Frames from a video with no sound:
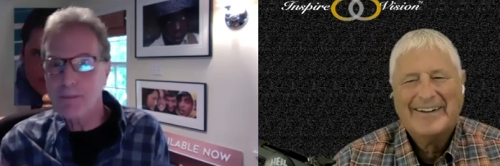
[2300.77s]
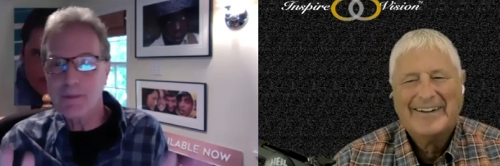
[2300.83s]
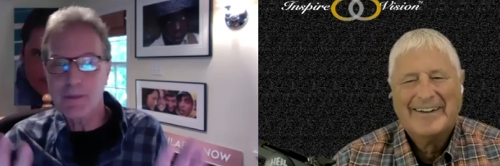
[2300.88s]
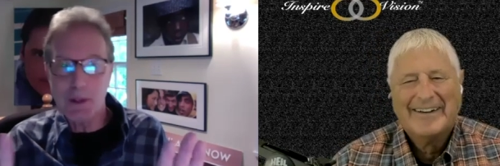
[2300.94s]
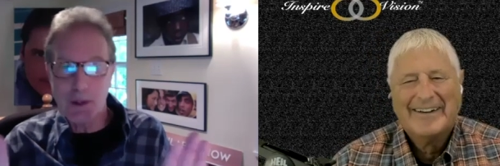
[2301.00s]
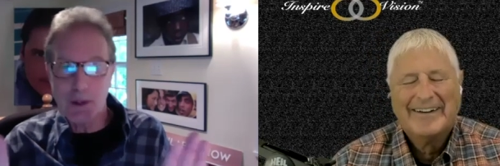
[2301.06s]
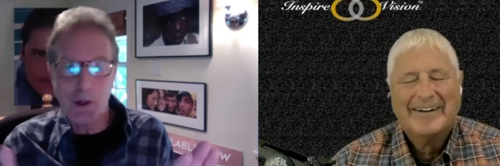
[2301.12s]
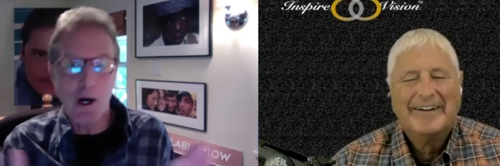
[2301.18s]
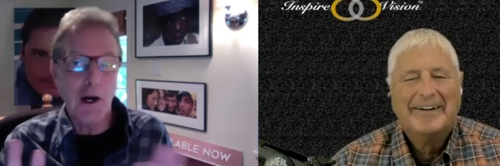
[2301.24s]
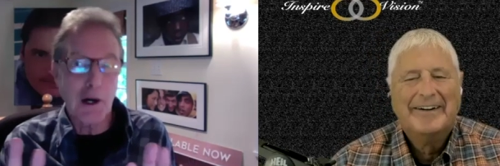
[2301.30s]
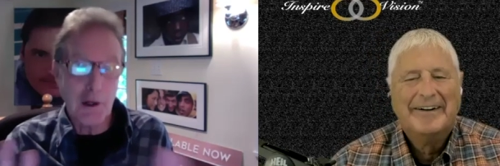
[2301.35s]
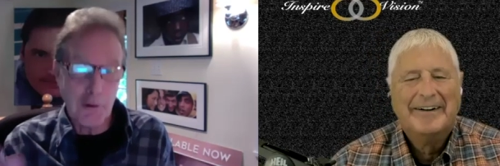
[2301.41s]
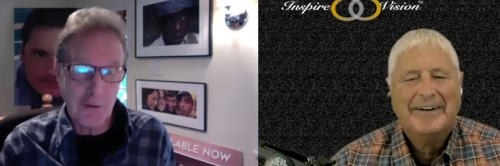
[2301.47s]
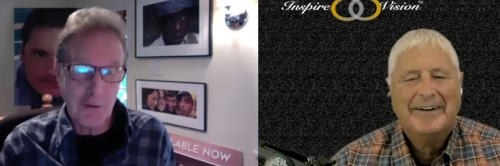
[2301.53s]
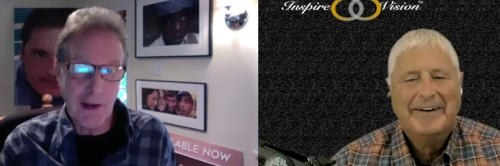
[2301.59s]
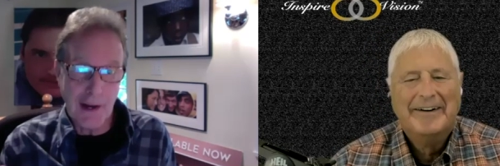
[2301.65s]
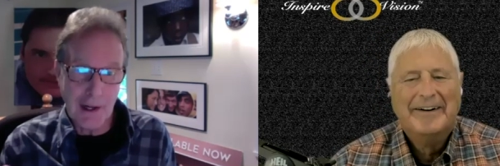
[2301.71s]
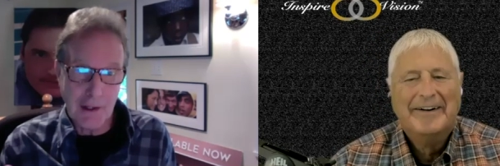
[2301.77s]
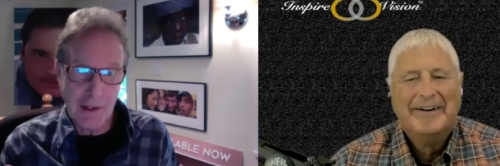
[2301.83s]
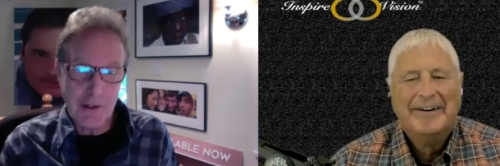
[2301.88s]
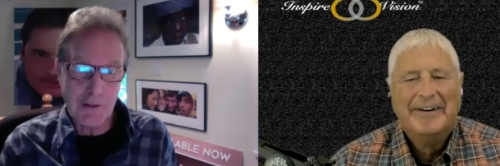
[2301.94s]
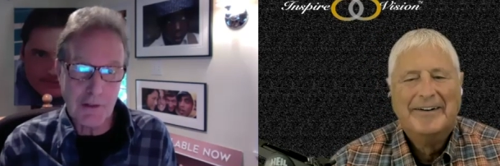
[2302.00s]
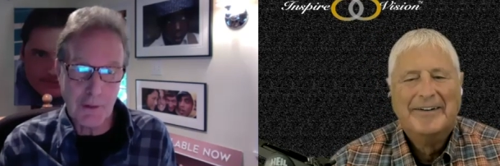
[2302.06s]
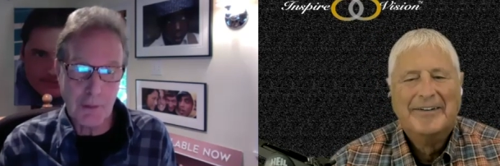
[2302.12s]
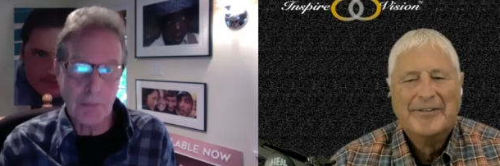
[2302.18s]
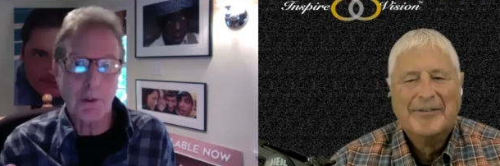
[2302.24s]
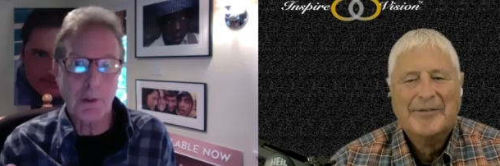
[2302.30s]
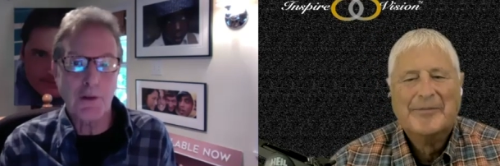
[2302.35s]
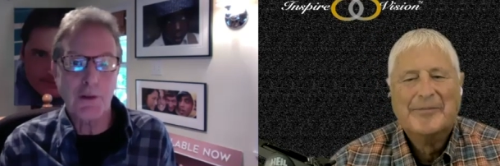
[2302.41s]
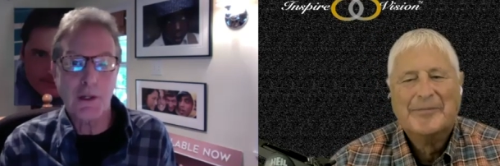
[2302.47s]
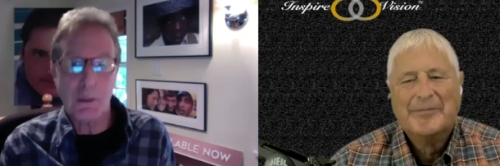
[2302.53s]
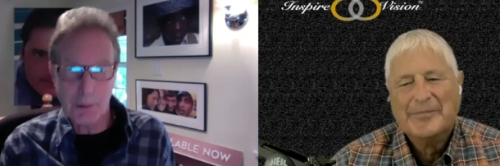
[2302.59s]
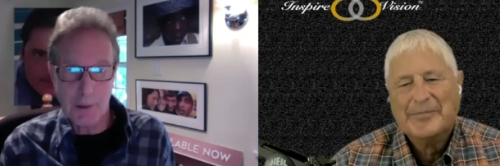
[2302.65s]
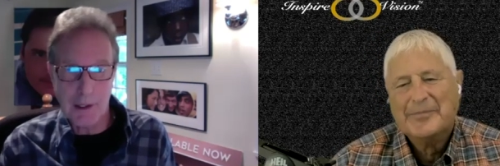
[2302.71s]
Speaker 1: you know, artifacts of the printing
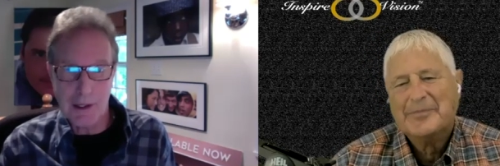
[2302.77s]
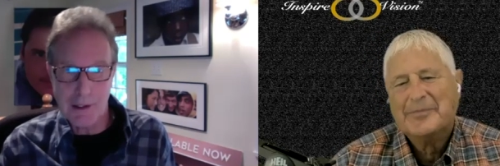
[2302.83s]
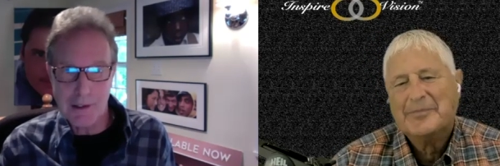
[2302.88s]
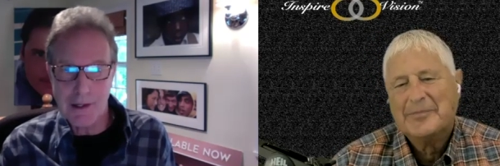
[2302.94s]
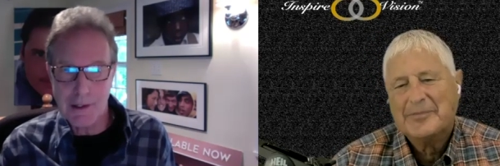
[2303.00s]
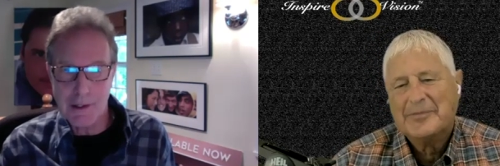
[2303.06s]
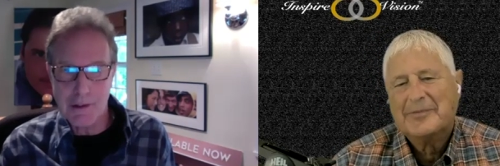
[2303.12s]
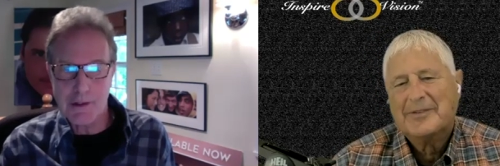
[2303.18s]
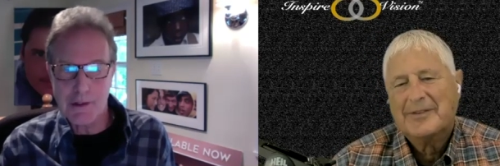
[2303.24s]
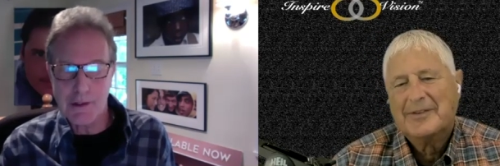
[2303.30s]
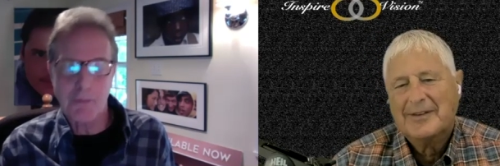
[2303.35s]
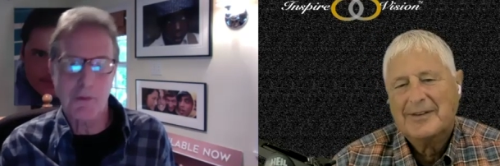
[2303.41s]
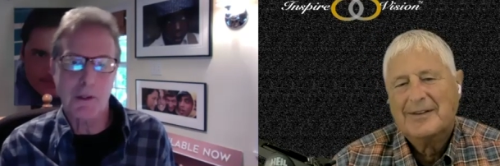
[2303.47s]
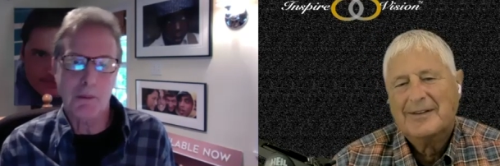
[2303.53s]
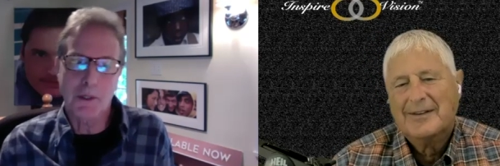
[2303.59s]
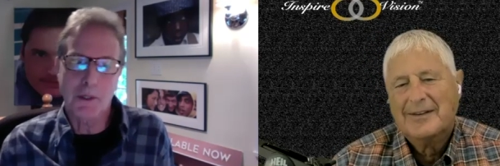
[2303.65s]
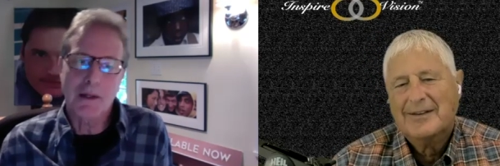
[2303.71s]
process or something, but